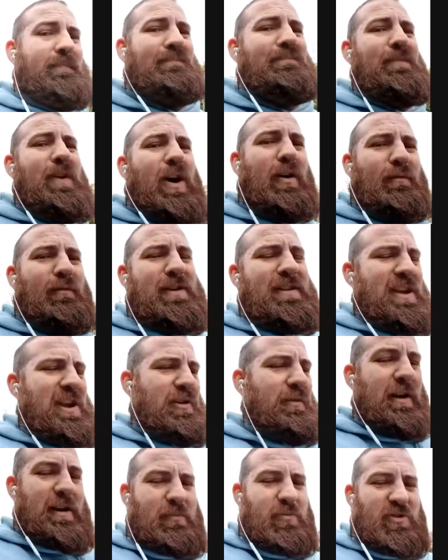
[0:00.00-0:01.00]
Not really a
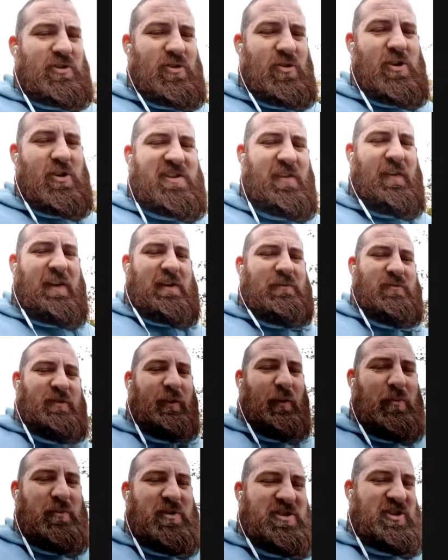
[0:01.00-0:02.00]
credible source. I think it was
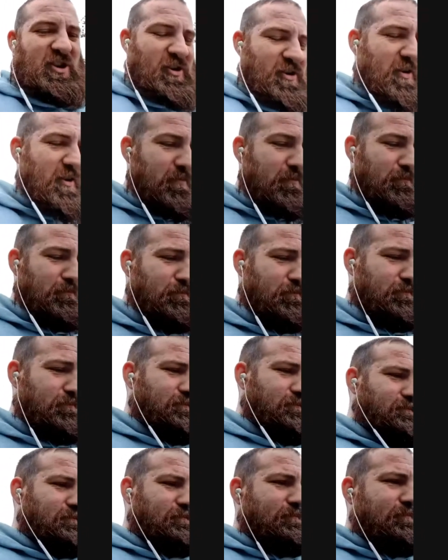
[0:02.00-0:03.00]
from the Sun.
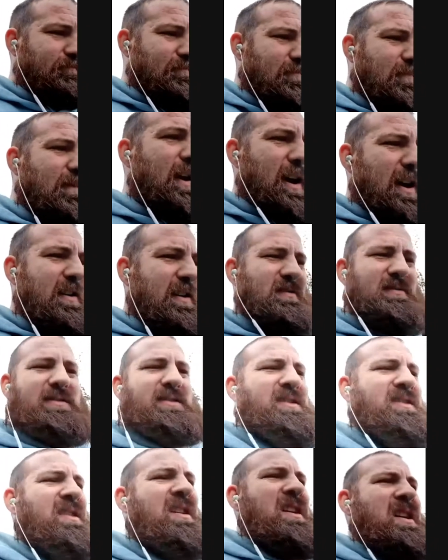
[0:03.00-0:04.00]
And
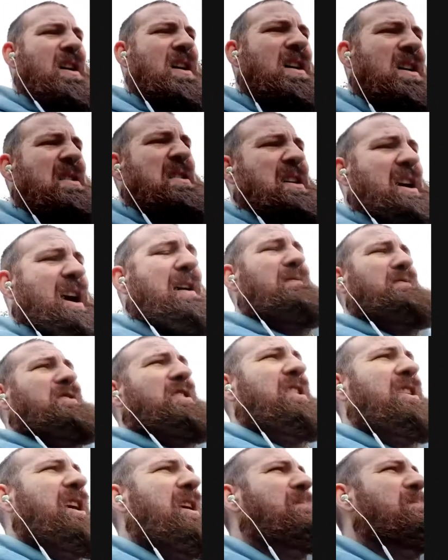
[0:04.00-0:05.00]
I've
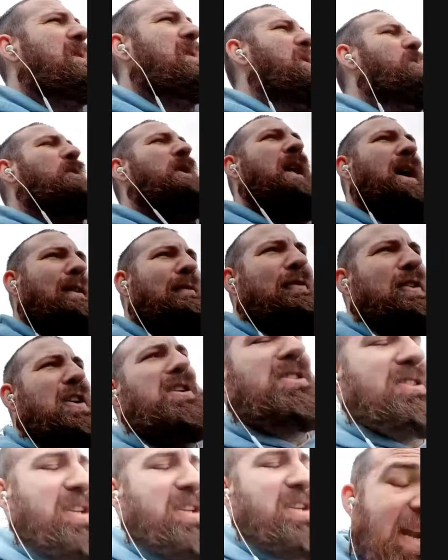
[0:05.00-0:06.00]
got to admit, when I
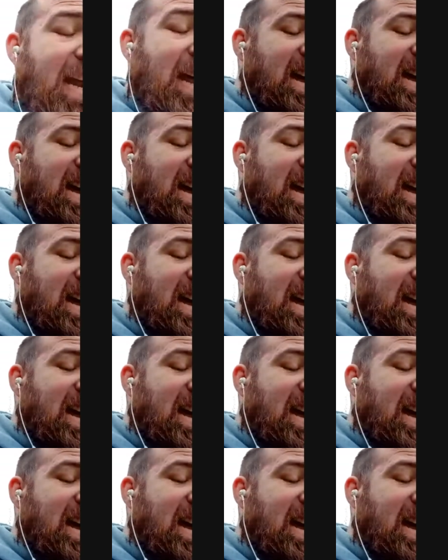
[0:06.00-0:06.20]
first seen